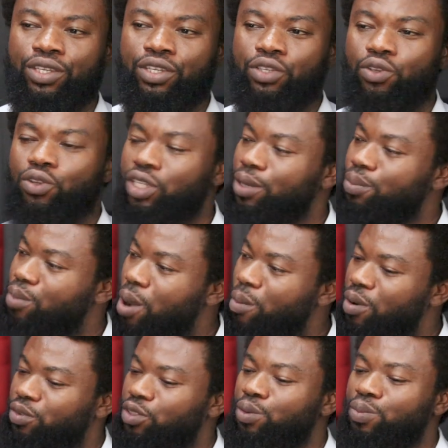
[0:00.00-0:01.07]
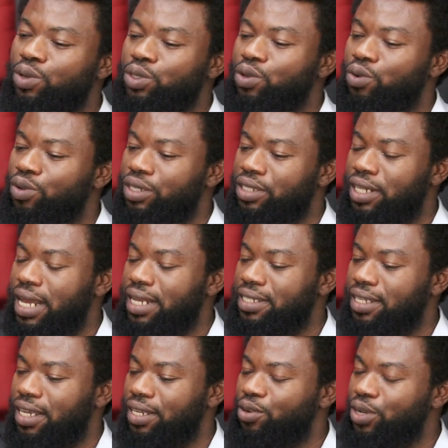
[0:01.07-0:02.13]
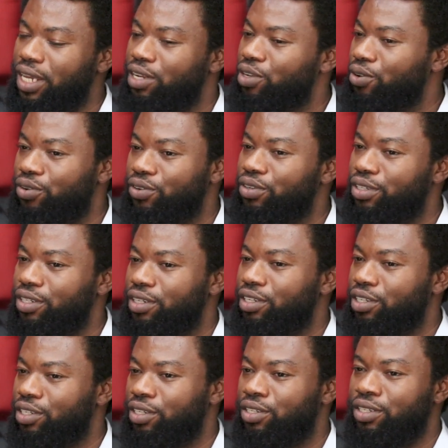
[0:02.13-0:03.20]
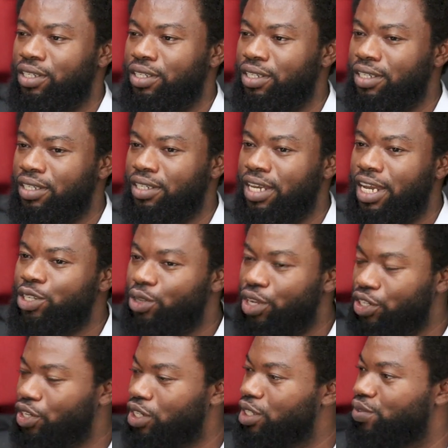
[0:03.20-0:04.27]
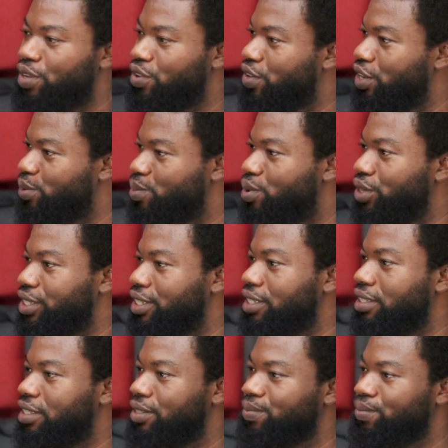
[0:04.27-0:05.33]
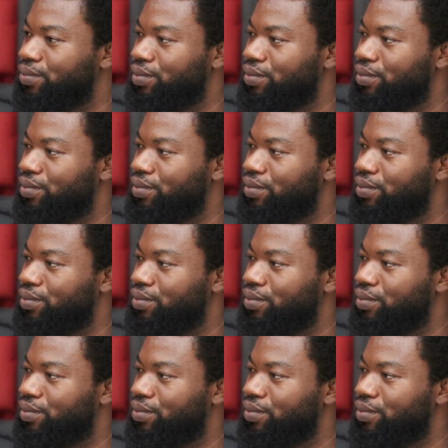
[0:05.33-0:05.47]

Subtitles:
so the mom of Don Bosco was like saying, okay, no, education is very, very important.